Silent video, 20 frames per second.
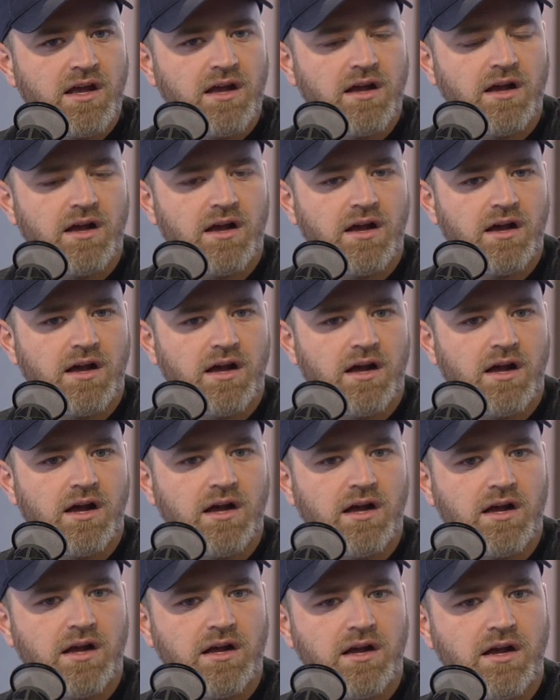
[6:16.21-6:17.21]

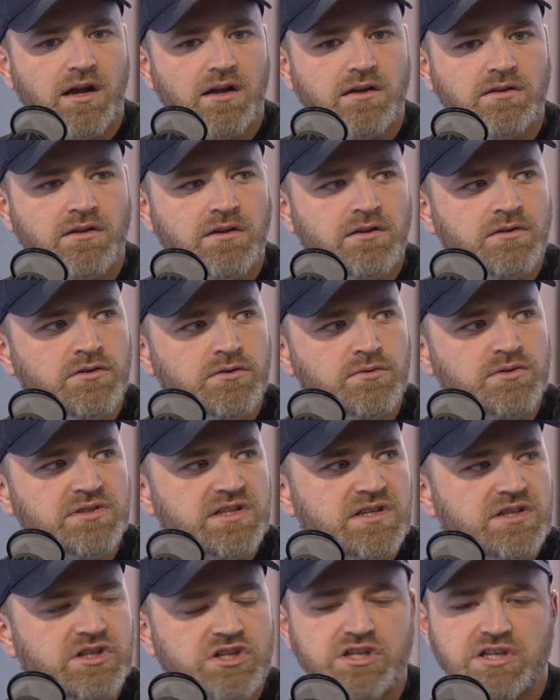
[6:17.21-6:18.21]
uh,
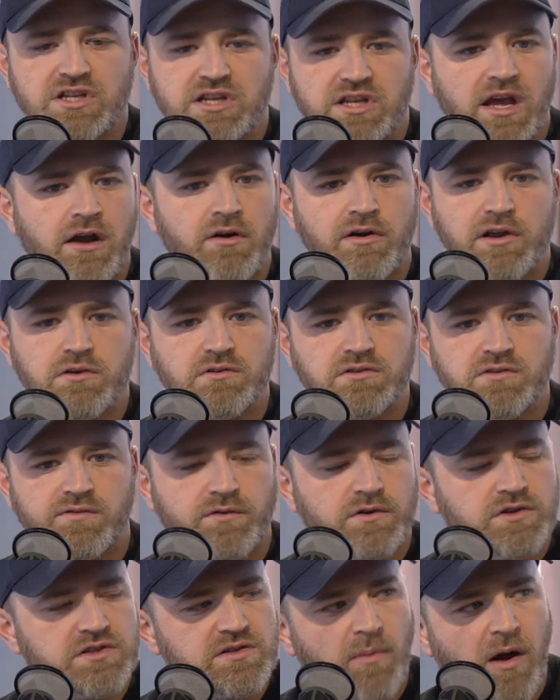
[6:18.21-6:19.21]
usage scenarios
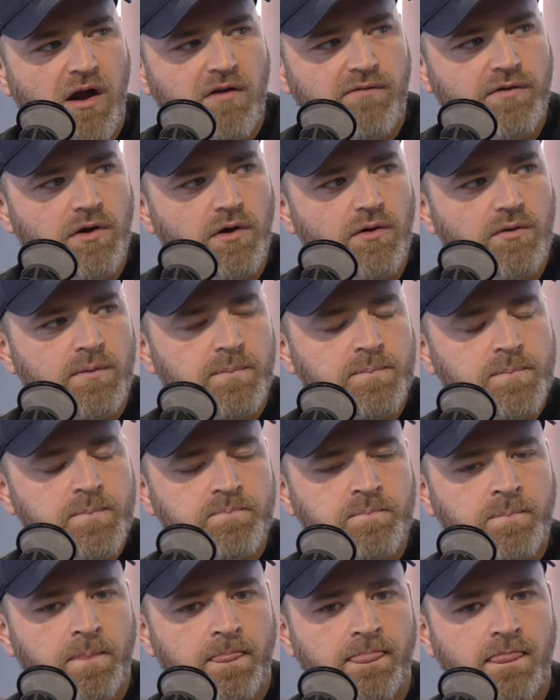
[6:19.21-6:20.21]
for a smartphone.
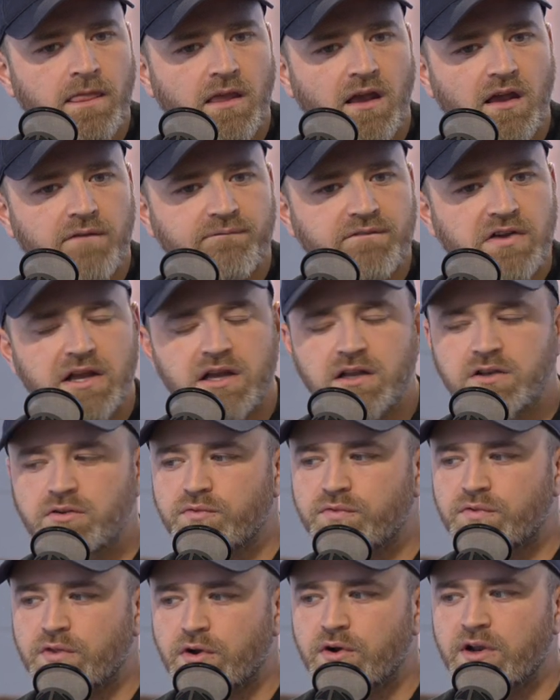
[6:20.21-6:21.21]
If it can do
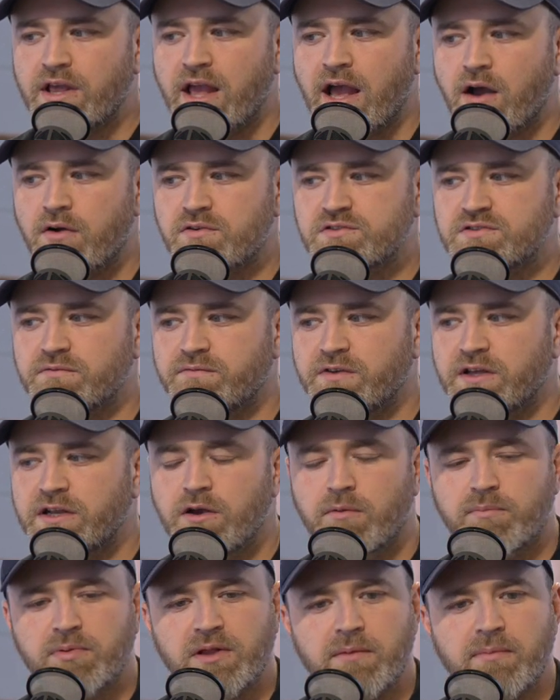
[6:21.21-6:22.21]
thirty hours of
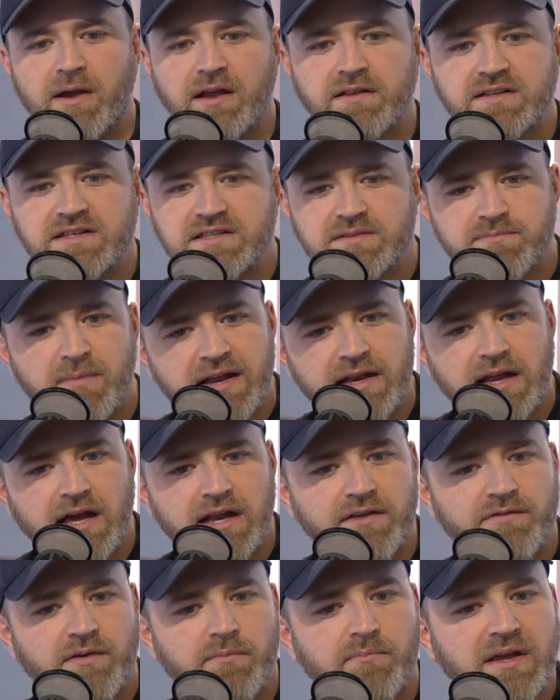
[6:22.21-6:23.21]
video playback, this might not
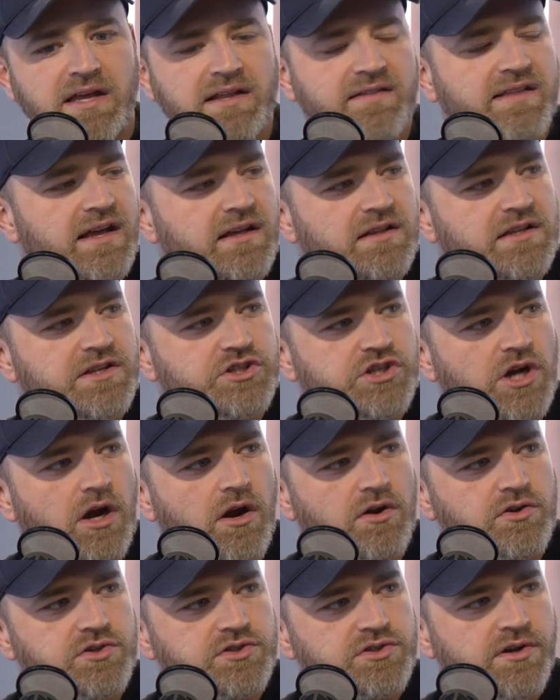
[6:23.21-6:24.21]
even be a daily
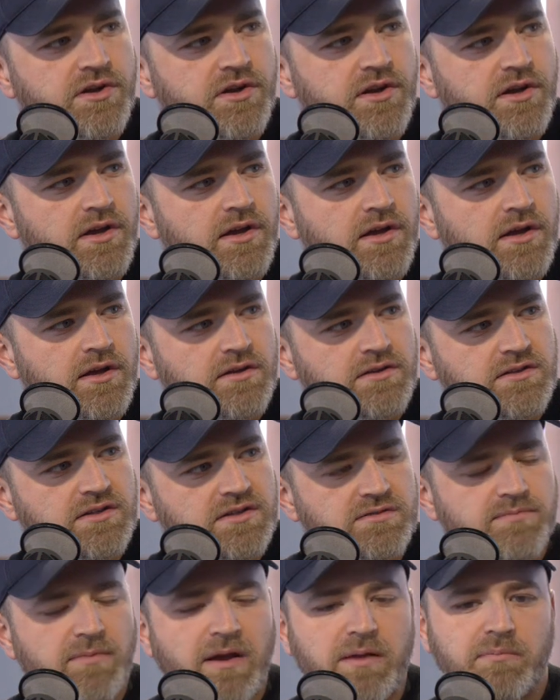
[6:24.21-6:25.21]
charge. Mm-hmm.
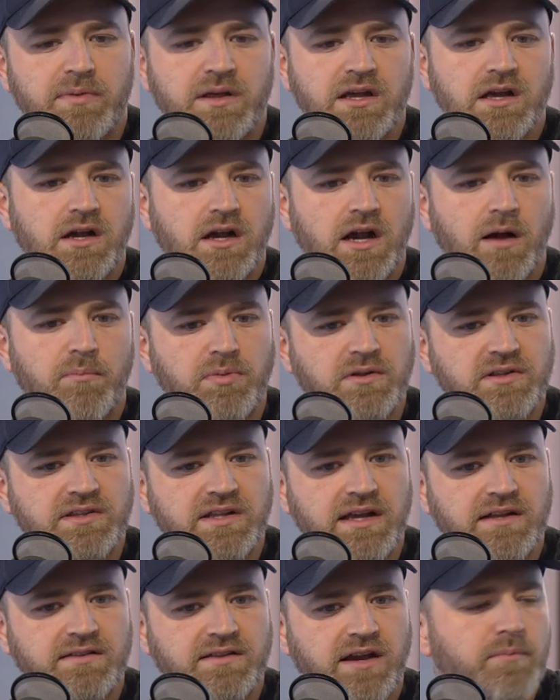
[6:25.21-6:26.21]
This might be a couple
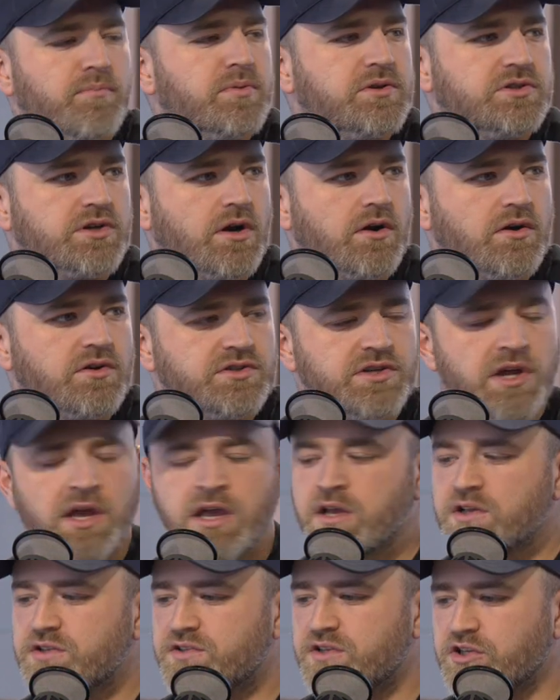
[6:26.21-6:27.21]
day type of charge
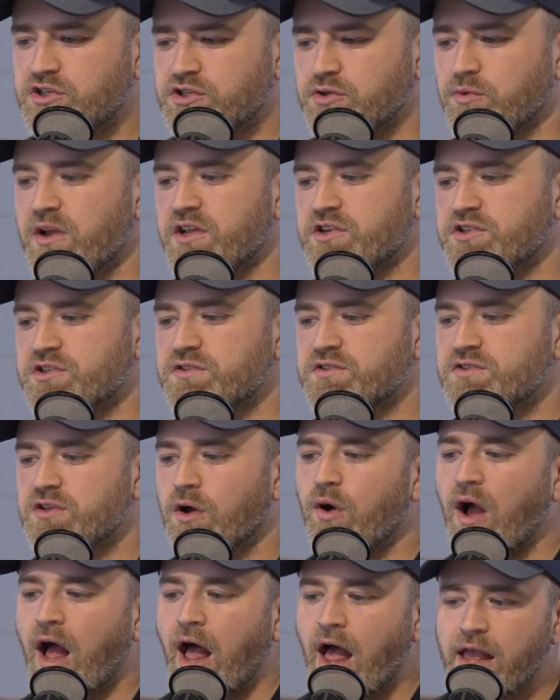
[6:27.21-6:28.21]
situation.
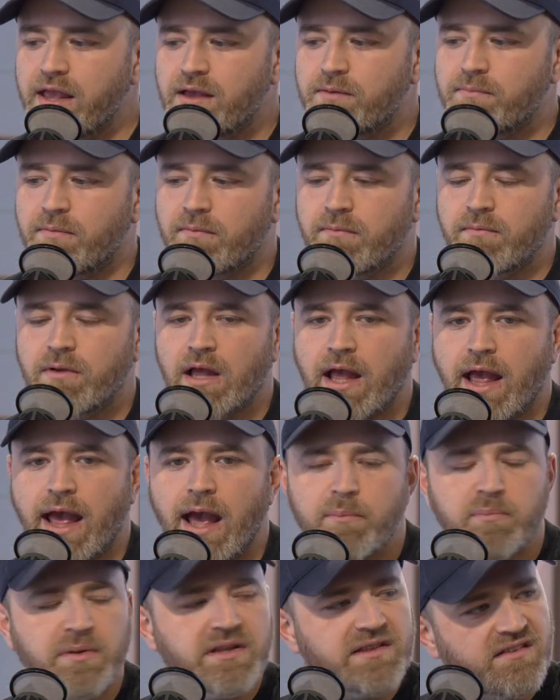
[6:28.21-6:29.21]
So I am
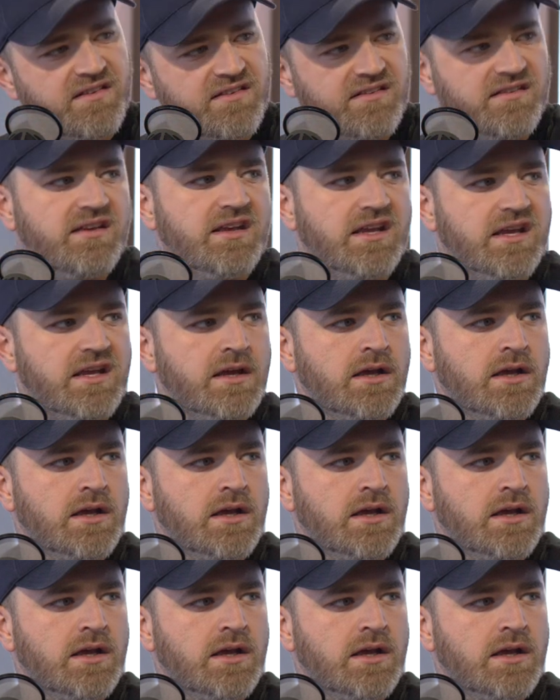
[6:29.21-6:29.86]
happy to see